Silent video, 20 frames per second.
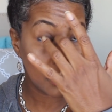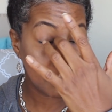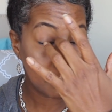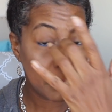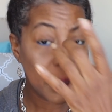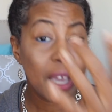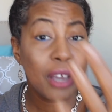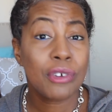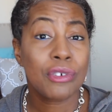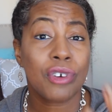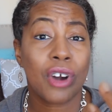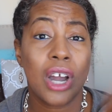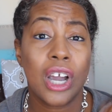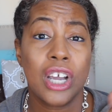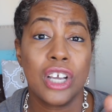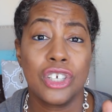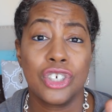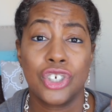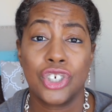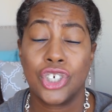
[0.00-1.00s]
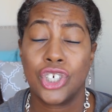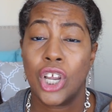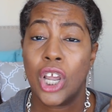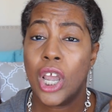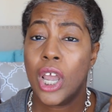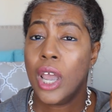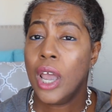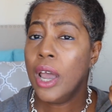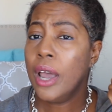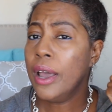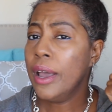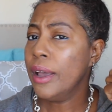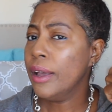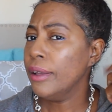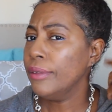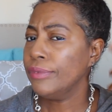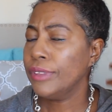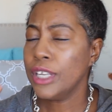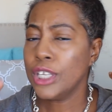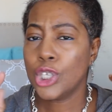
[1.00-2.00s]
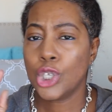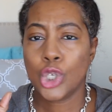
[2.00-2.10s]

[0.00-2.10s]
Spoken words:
bingraj. There's